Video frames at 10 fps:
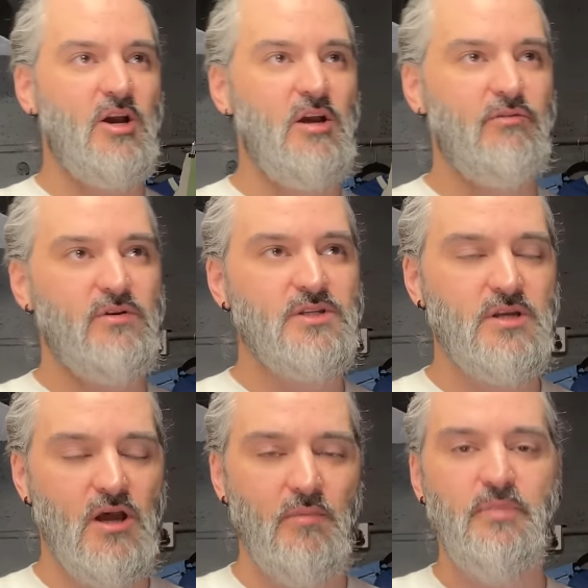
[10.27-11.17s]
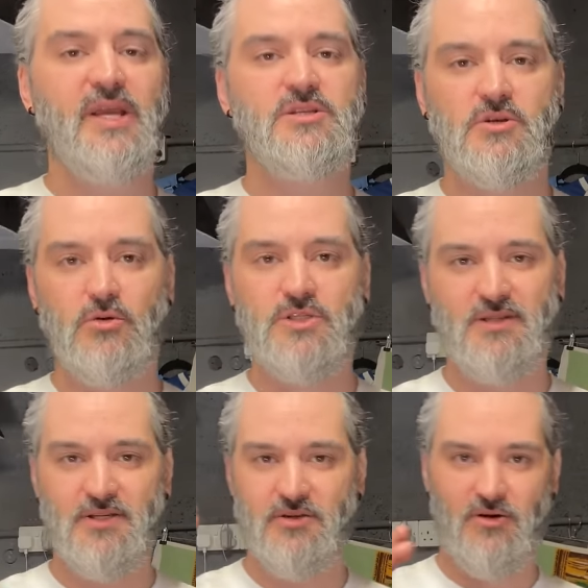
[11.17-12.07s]
over into her big school, so they
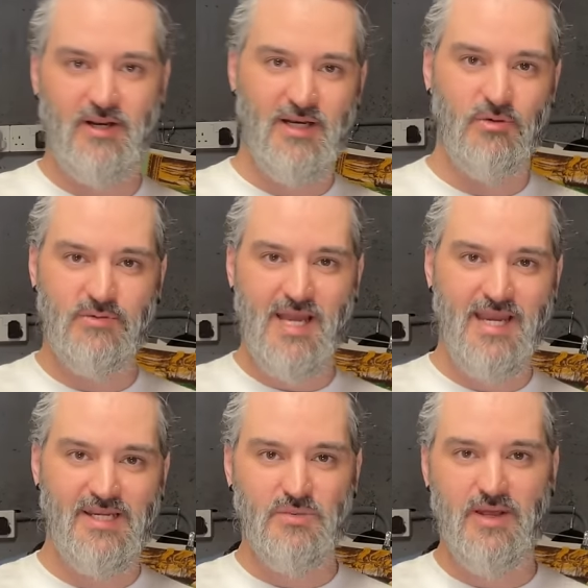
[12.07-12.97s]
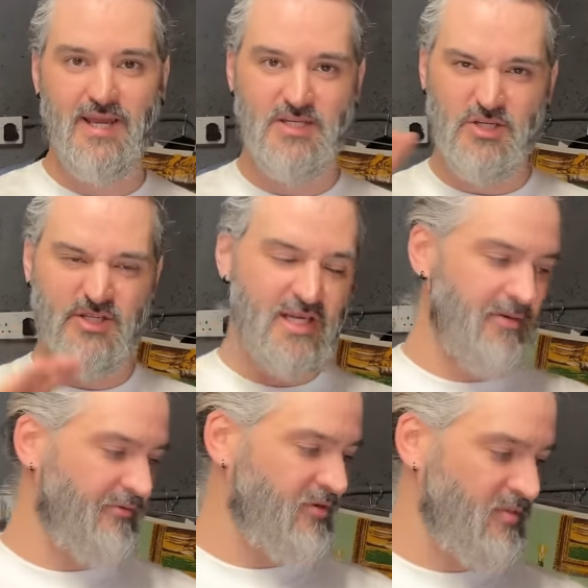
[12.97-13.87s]
do like little days where they just sit
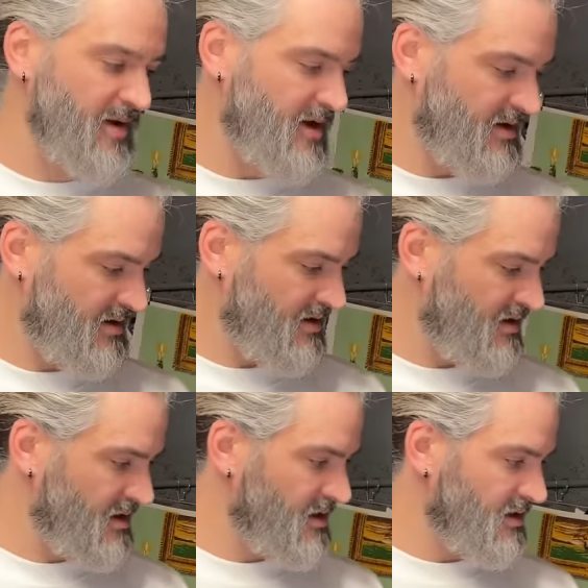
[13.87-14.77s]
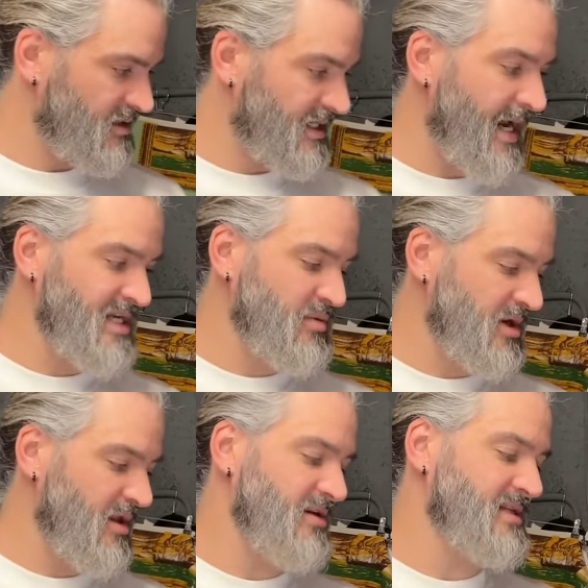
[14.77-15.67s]
in for a bit. Today is one of
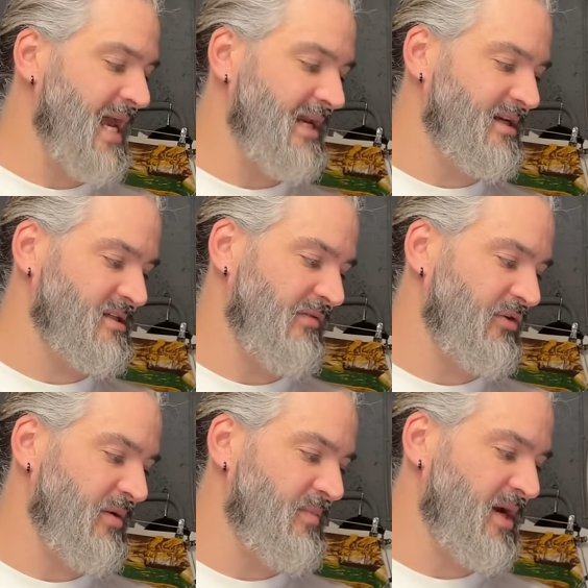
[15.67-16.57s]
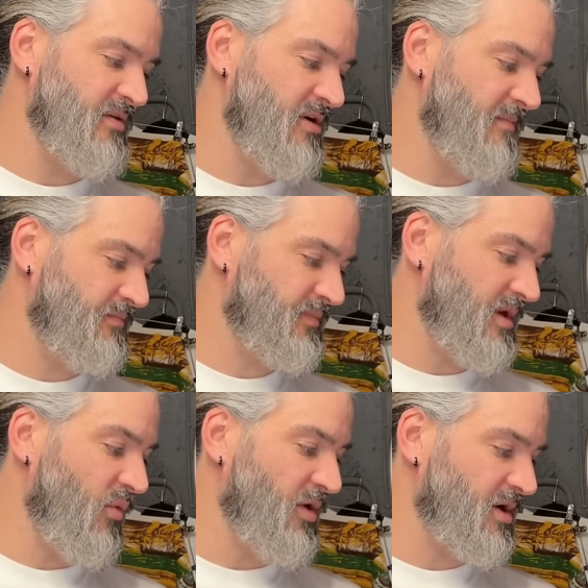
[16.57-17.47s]
those days. I've got to pick her up
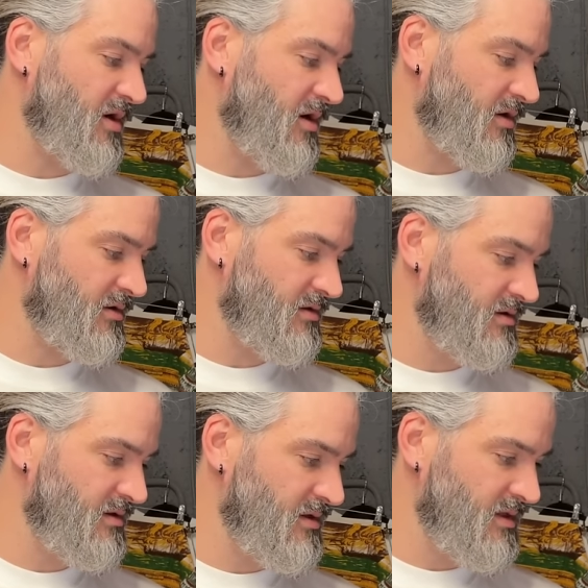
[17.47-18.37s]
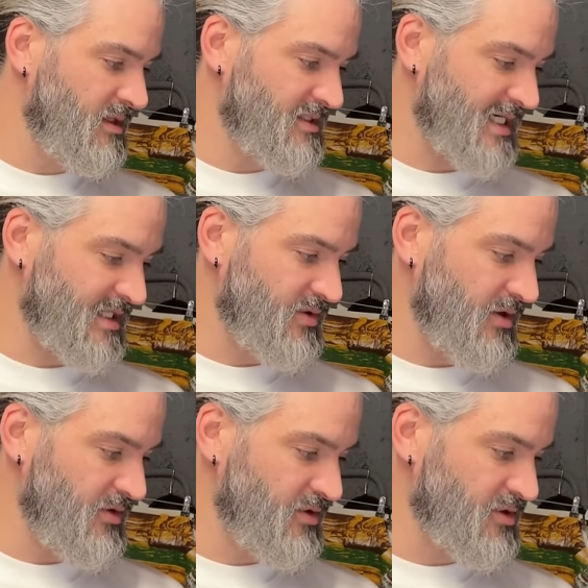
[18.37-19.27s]
at 1 o'clock, take her to a
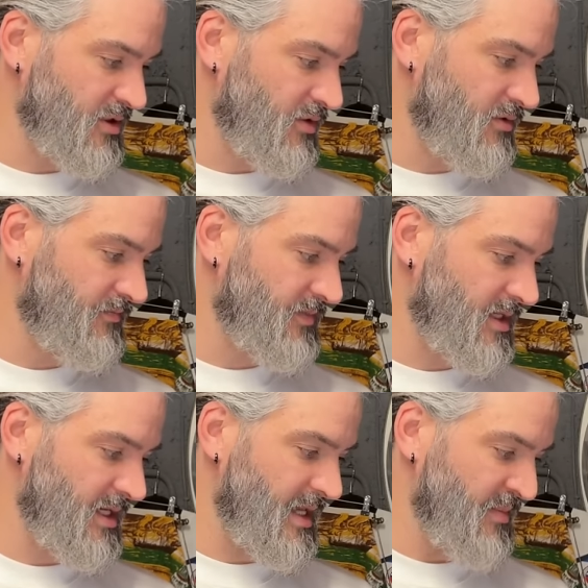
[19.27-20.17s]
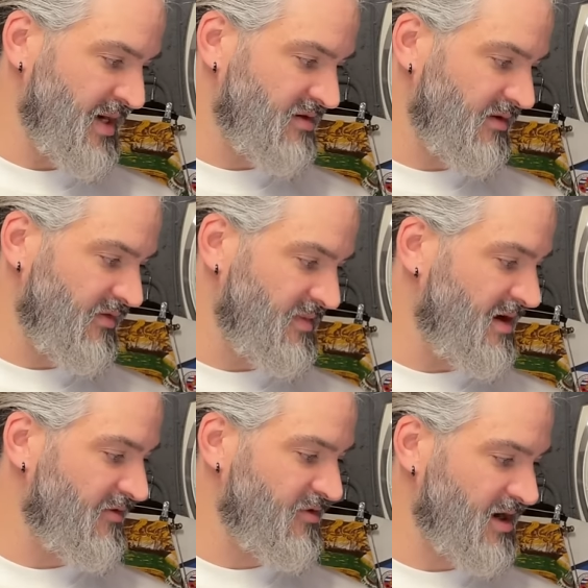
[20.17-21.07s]
new school, and then pick her up from there
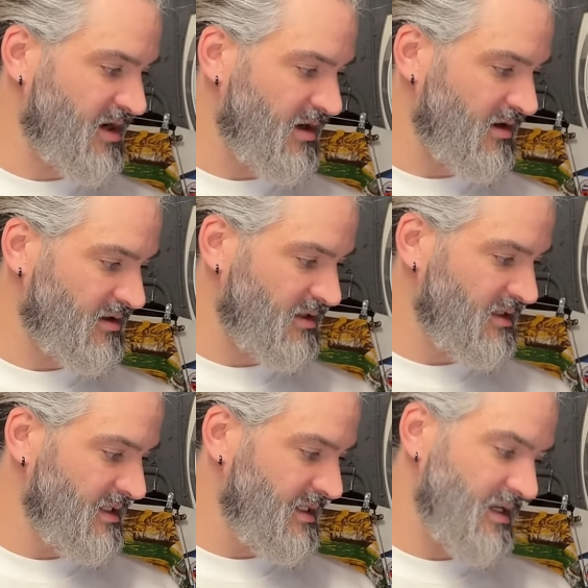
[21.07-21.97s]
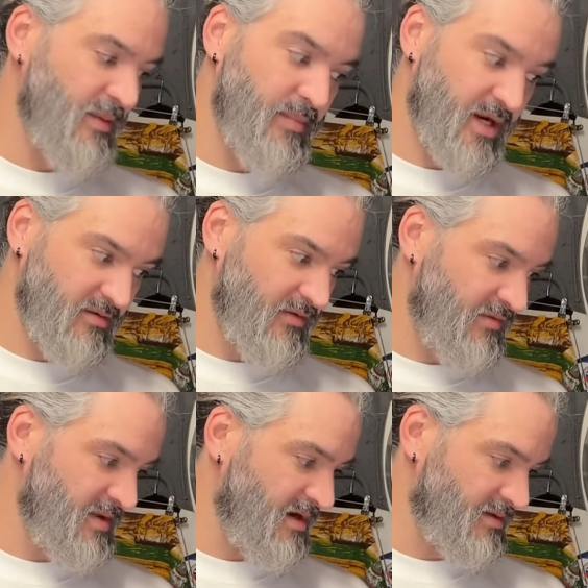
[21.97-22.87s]
at 3 o'clock, and then pick her up from
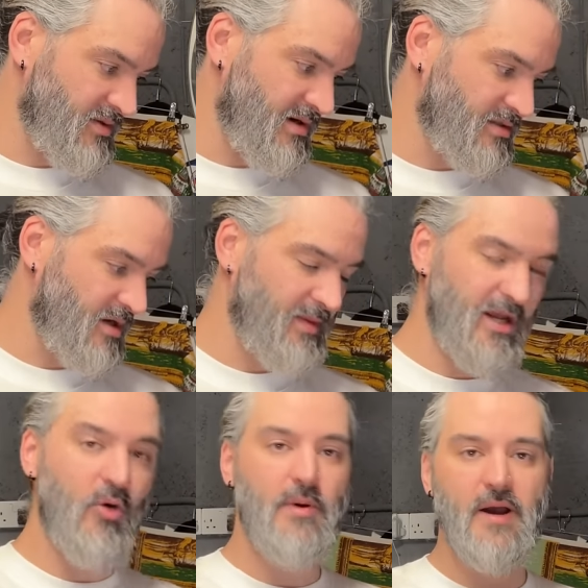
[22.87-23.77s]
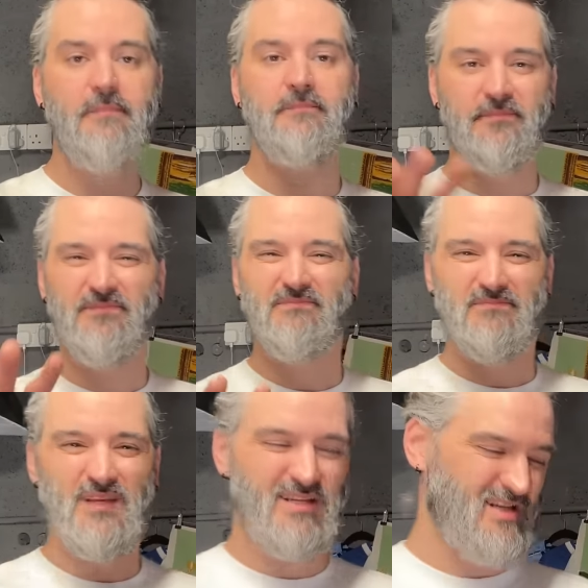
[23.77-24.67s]
there as well. So I'm a little bit,
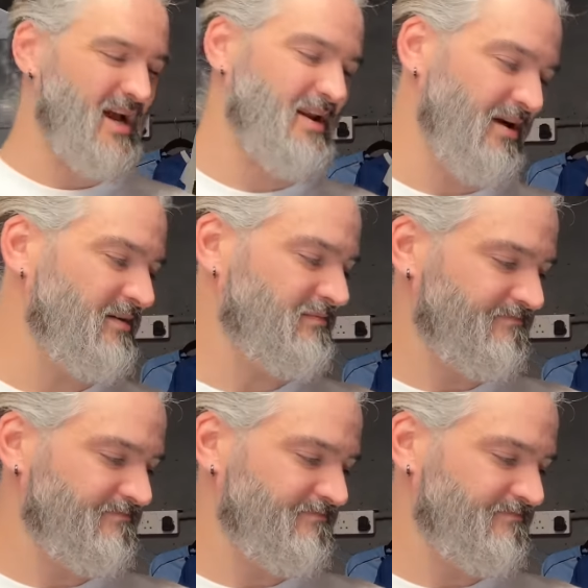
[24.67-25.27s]
you know,